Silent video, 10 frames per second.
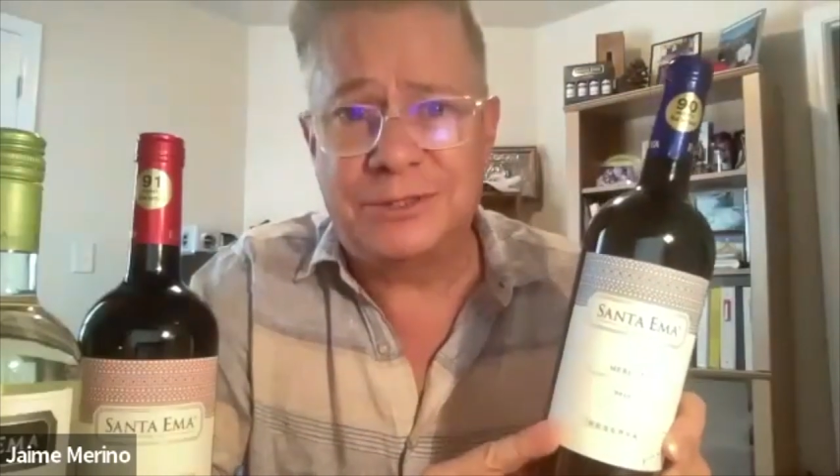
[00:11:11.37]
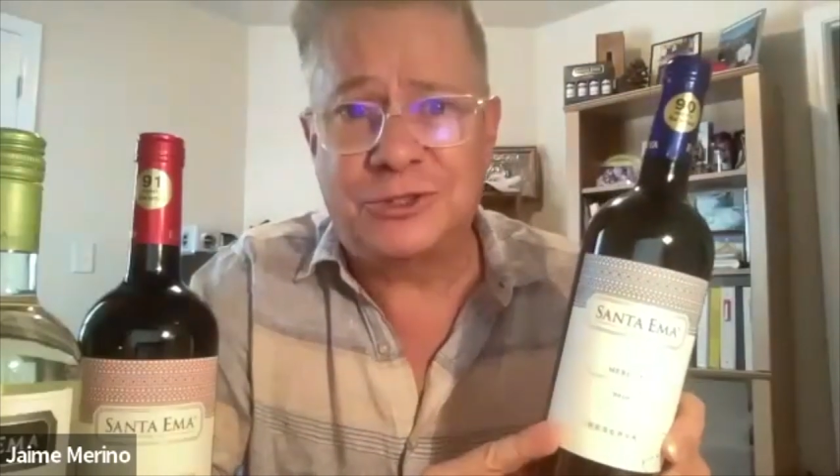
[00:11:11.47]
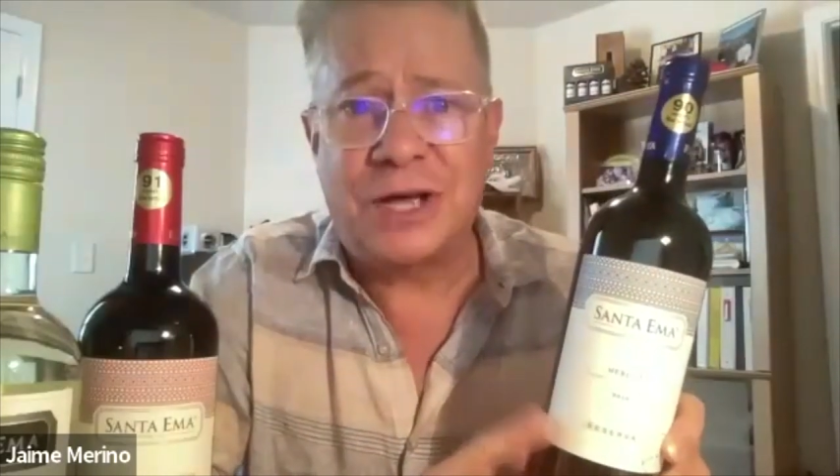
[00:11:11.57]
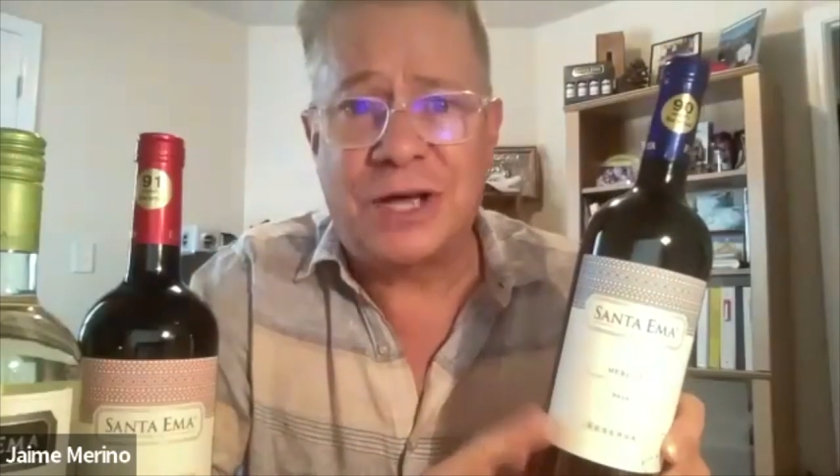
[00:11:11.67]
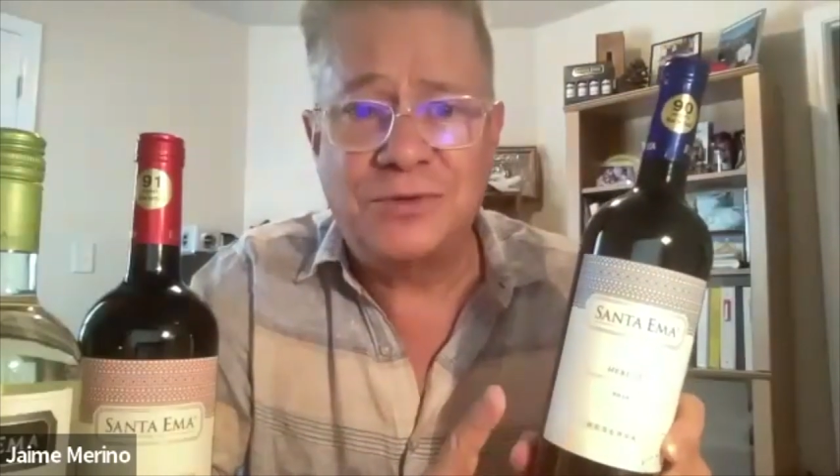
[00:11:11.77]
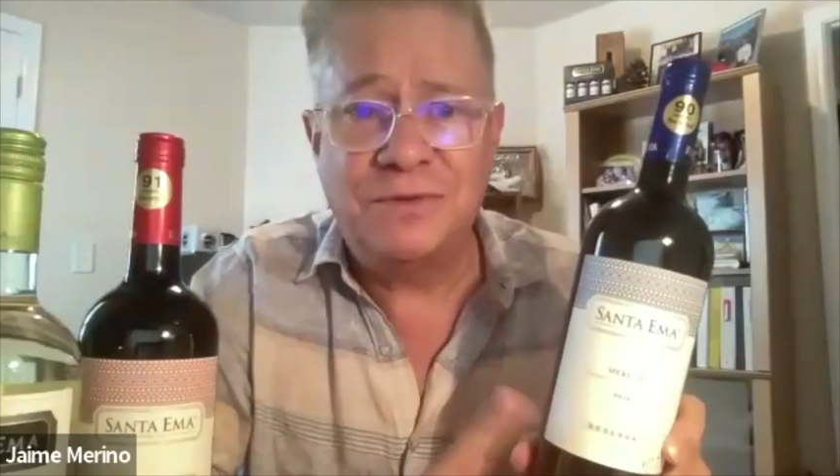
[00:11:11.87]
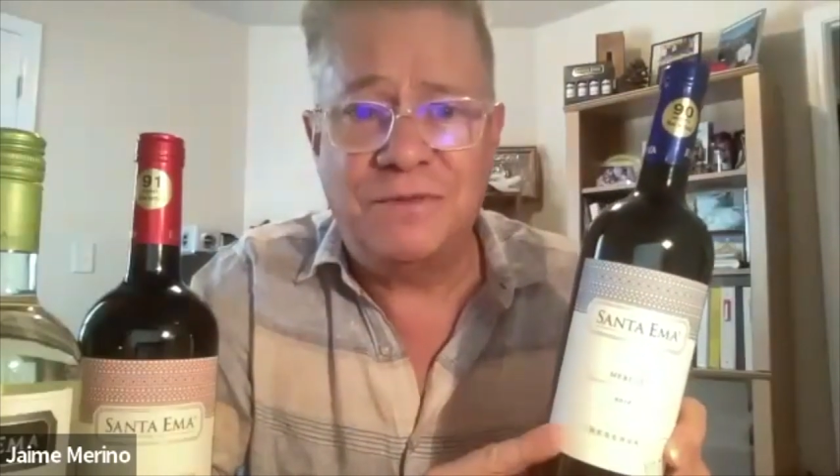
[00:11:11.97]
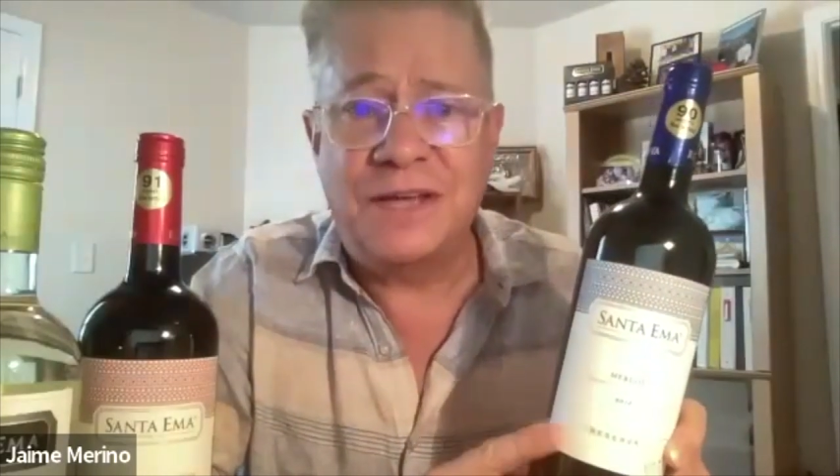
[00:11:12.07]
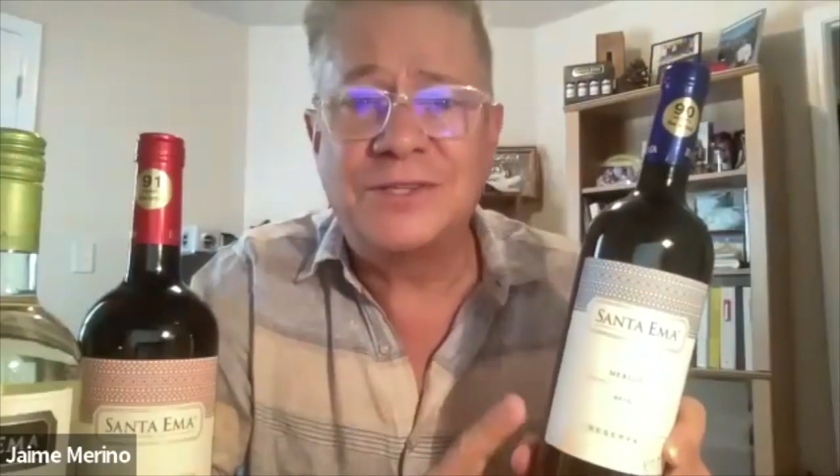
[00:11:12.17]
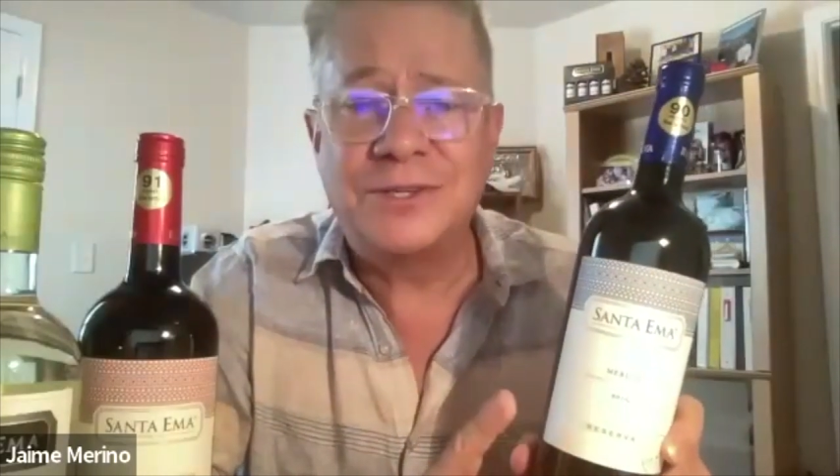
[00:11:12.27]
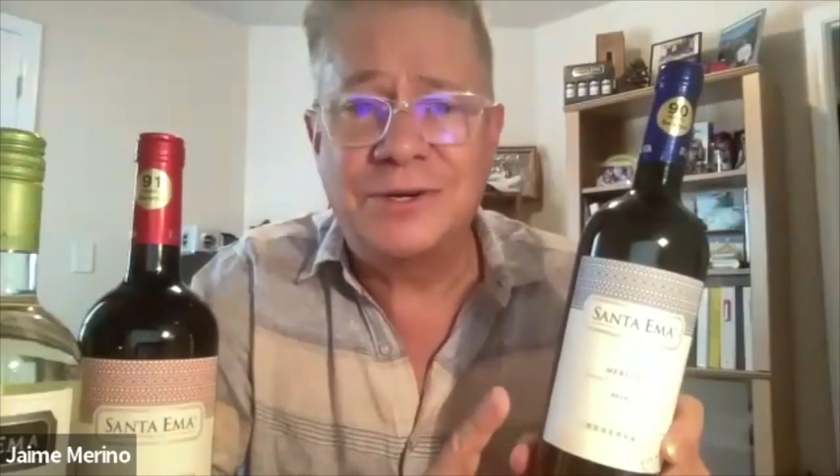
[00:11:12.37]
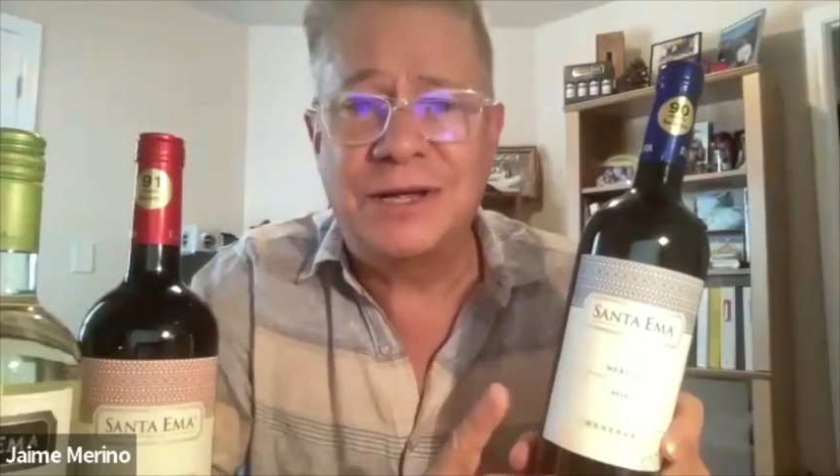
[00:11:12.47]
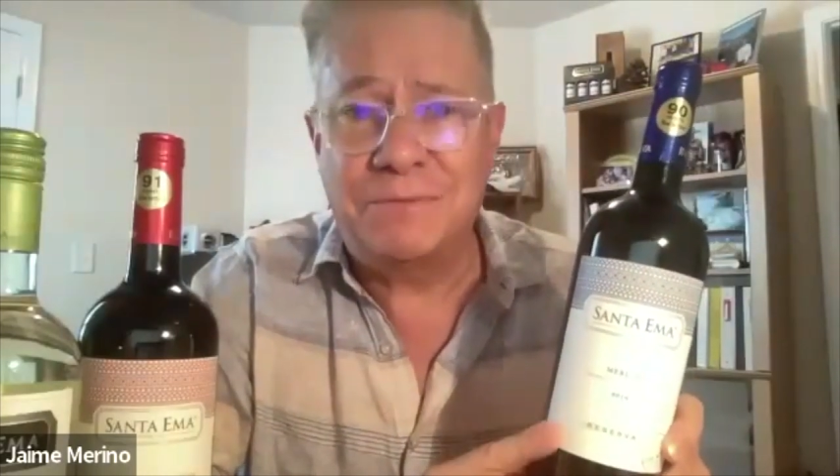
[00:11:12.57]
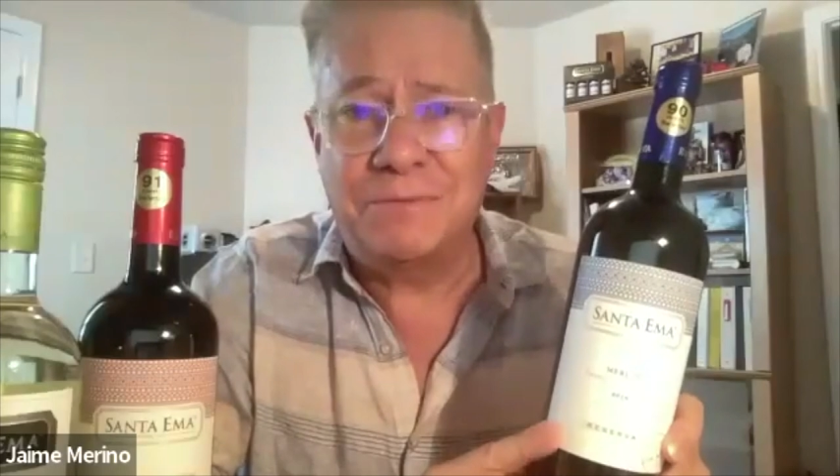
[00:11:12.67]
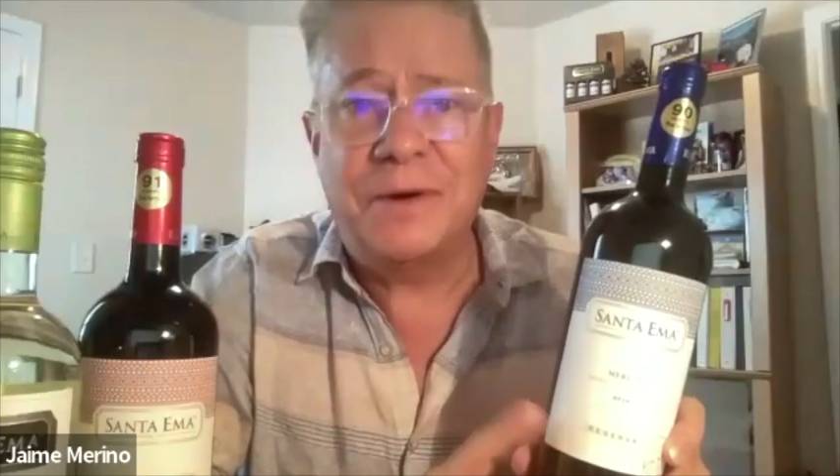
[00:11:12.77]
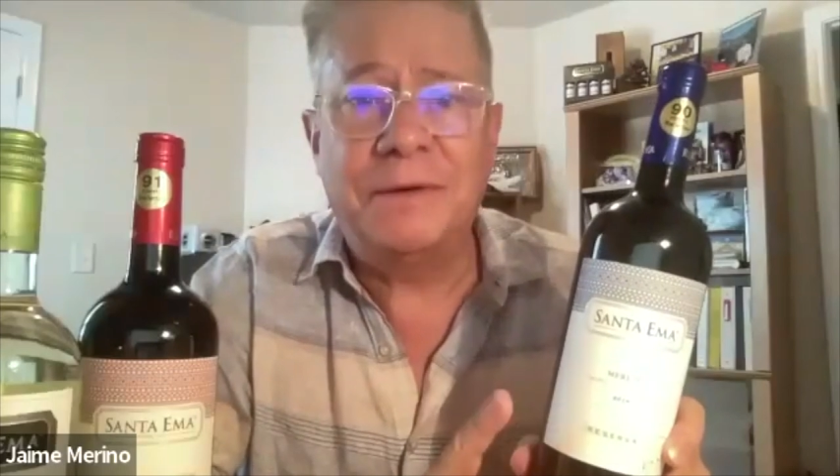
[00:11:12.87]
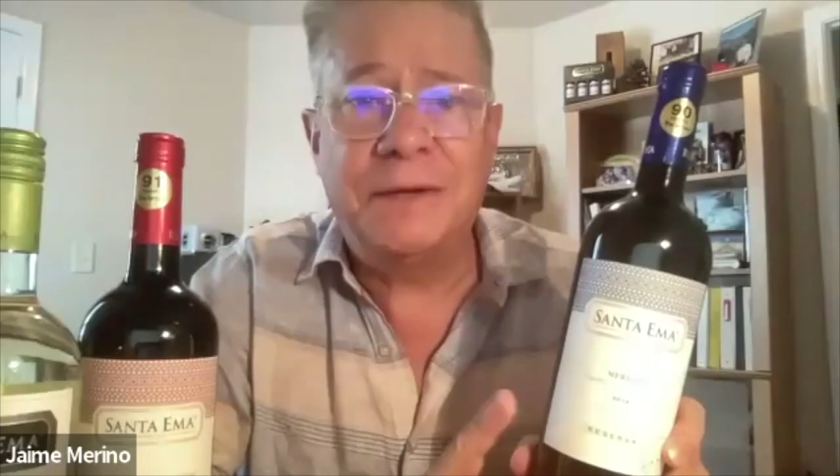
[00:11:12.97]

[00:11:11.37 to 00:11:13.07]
try to venture and pair